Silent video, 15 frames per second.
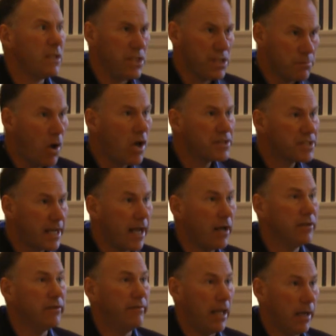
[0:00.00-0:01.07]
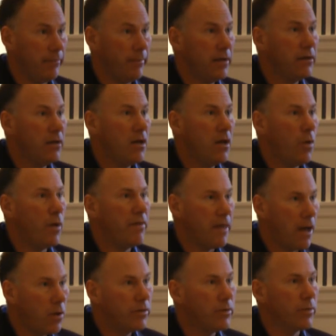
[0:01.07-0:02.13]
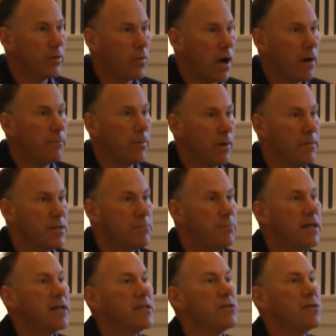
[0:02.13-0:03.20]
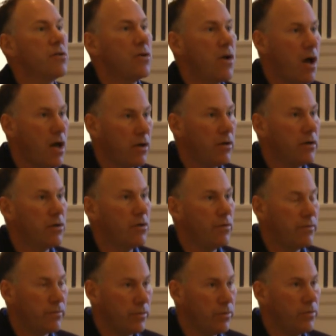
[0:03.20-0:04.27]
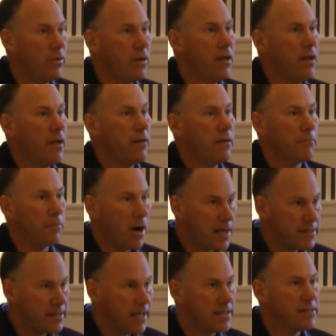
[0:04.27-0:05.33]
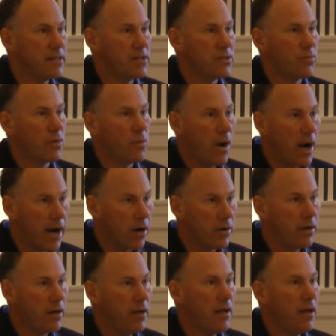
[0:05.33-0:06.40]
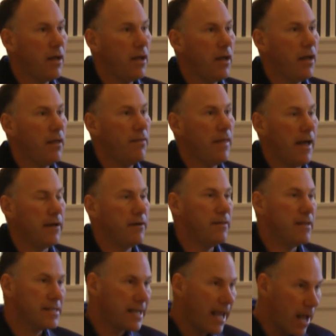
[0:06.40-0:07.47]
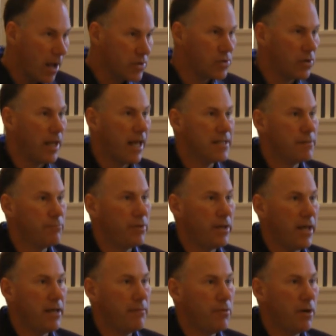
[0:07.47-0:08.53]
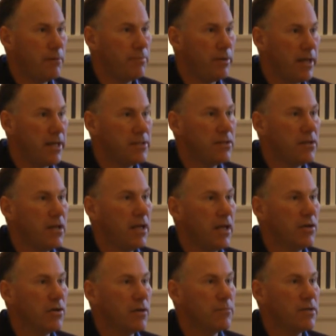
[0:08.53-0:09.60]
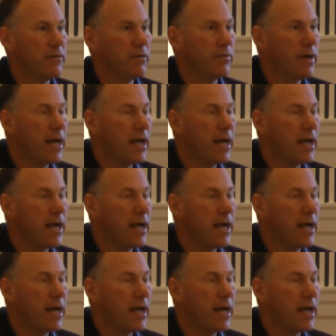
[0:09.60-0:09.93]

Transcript: small-scale development, without the required permits, because they're not going to go through the process that's required, that this council has put in place in terms of the